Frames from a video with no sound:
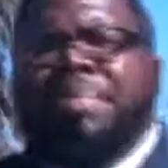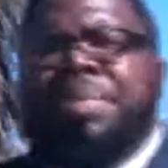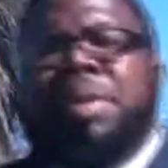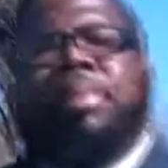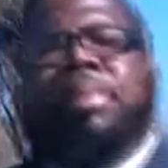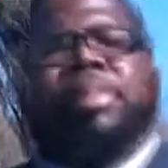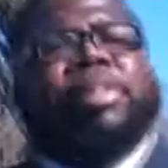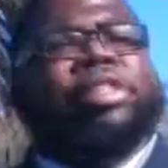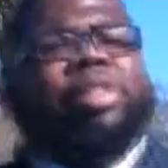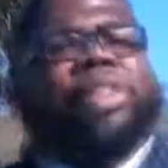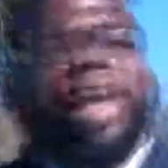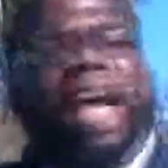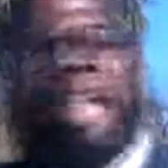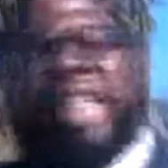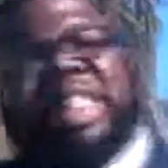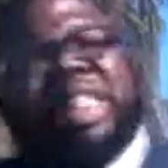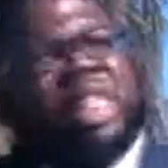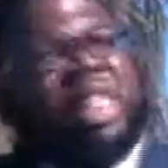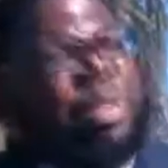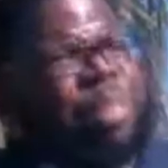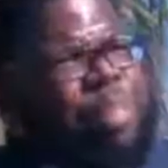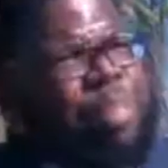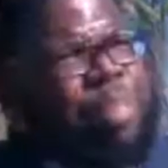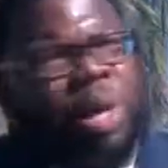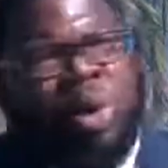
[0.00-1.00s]
them a chance
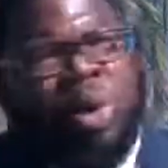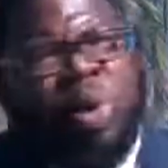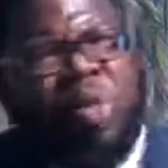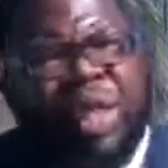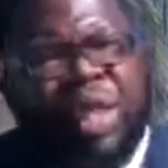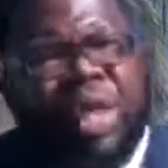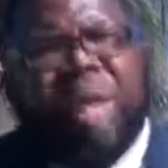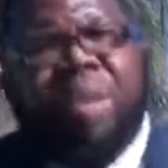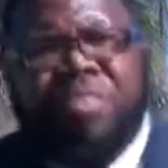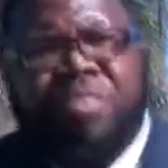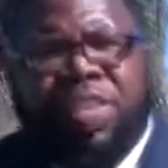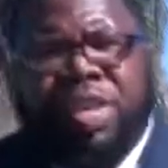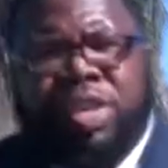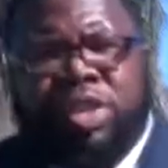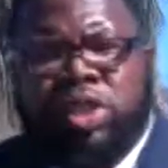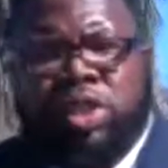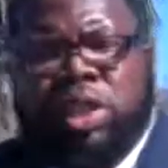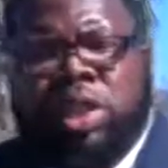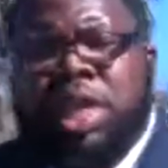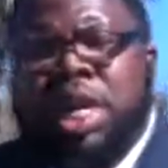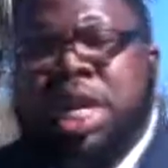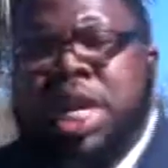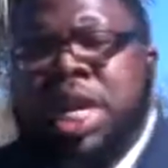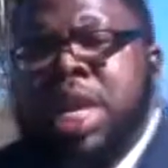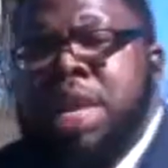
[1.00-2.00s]
to build their vision.
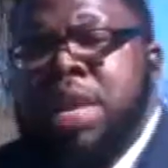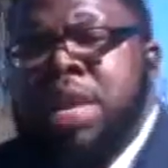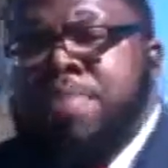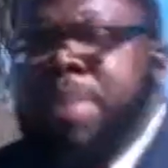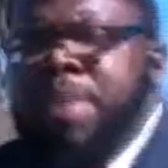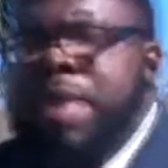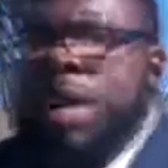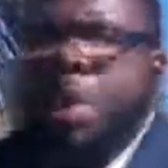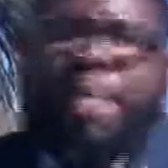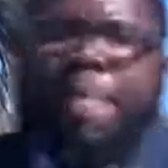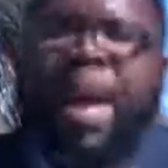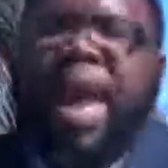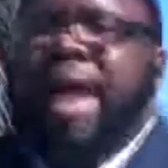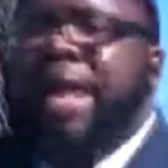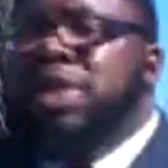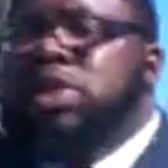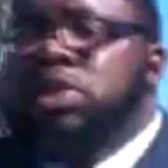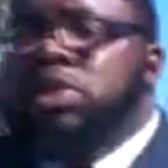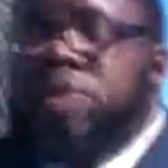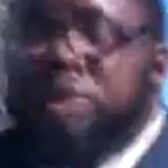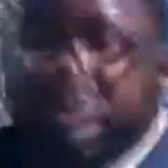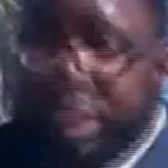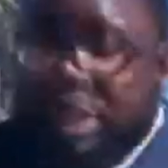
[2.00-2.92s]
Many pastors